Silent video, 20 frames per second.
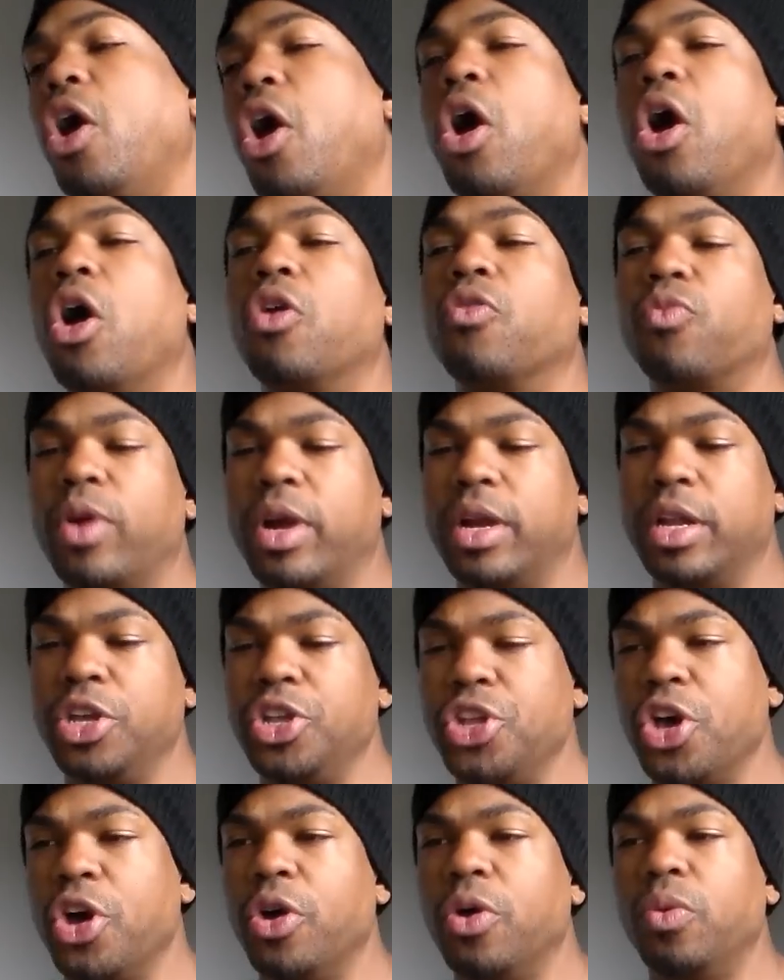
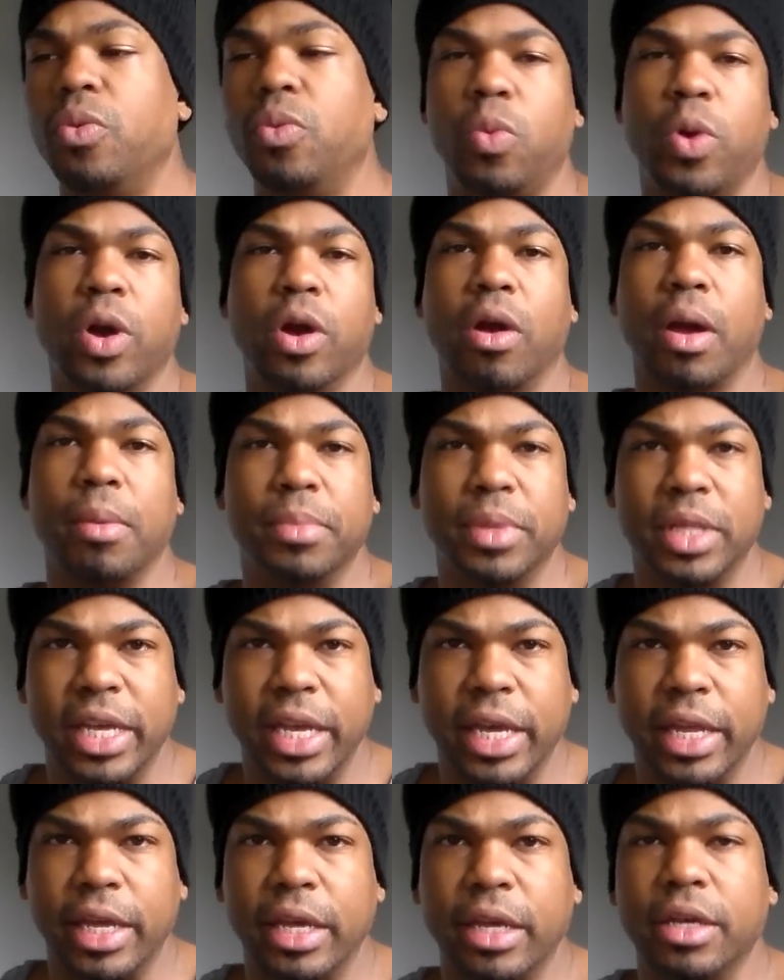already know where I'm
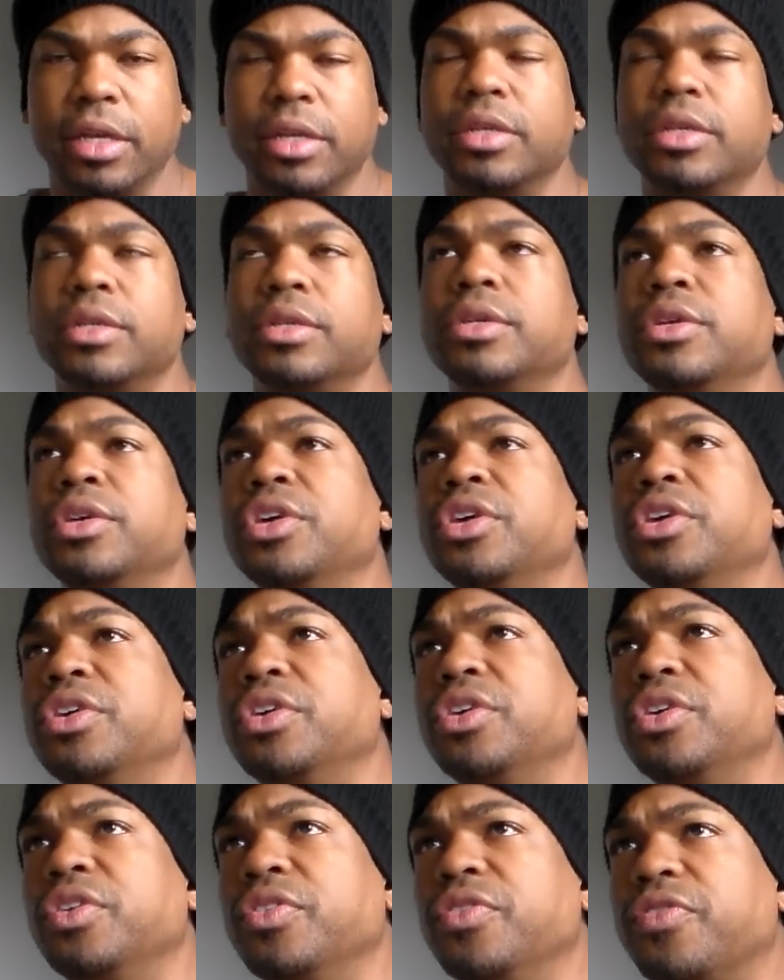leaning.
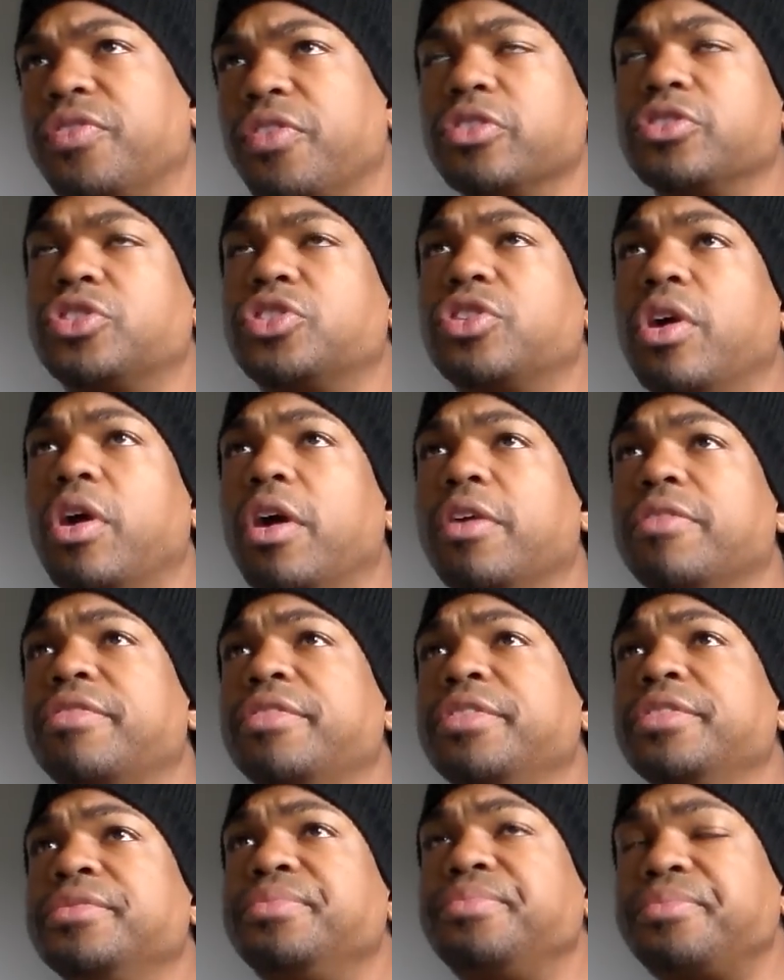First
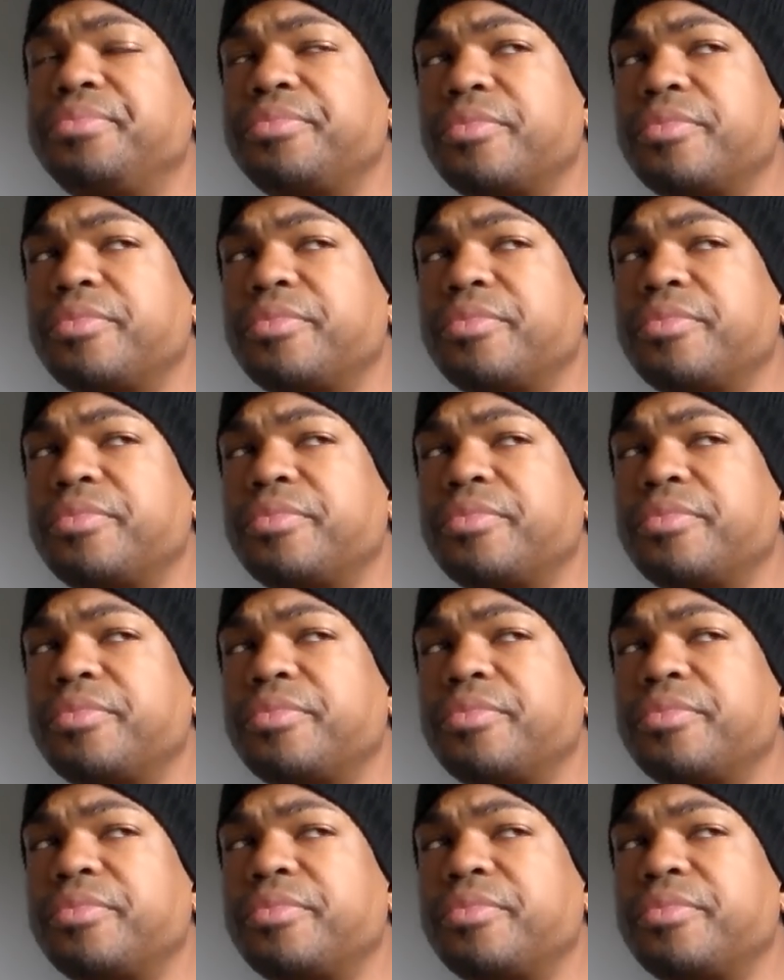off,